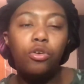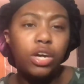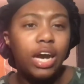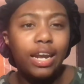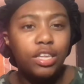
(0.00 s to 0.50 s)
You
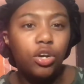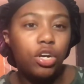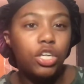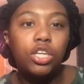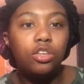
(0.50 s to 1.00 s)
can kind of tell
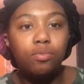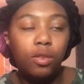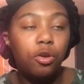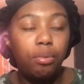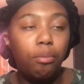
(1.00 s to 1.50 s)
because she's a
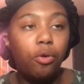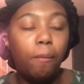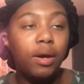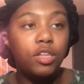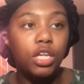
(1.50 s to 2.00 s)
little bit more
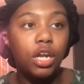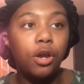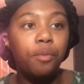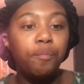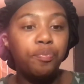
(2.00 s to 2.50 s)

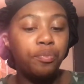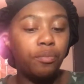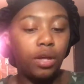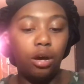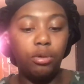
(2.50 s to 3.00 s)
muscular.
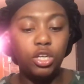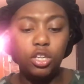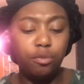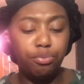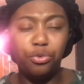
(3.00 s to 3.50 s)
And she's
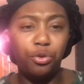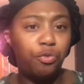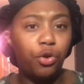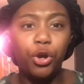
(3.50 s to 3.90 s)
just beautiful.